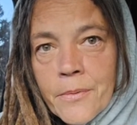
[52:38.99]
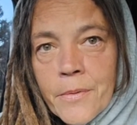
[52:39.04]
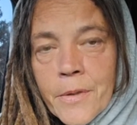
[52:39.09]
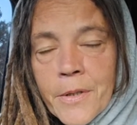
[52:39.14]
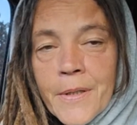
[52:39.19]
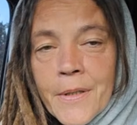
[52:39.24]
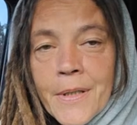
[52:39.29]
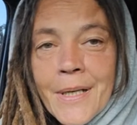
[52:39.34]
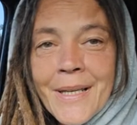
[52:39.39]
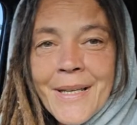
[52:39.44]

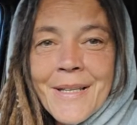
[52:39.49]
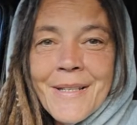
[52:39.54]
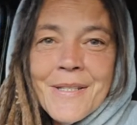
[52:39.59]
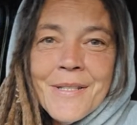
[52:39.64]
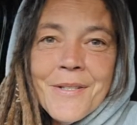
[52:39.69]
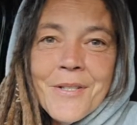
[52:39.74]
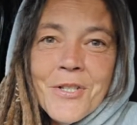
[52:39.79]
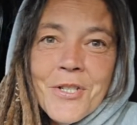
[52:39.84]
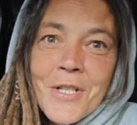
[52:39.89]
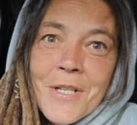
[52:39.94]
Well, then I guess
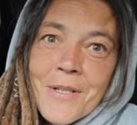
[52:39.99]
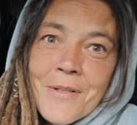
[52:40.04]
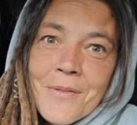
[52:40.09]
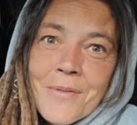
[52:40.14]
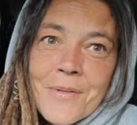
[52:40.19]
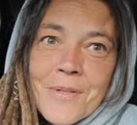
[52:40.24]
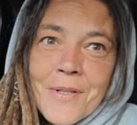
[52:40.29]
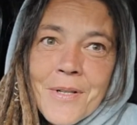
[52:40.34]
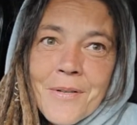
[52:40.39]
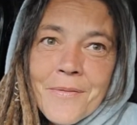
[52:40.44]
this channel
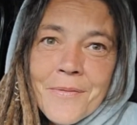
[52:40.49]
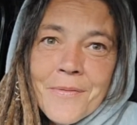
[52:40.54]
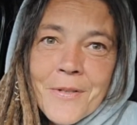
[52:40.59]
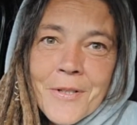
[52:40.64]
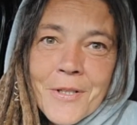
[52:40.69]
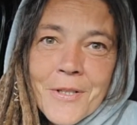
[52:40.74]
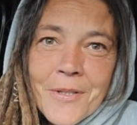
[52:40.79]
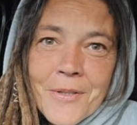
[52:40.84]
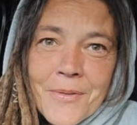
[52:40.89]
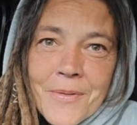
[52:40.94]
is not for
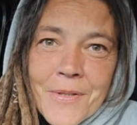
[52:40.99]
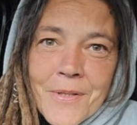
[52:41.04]
you.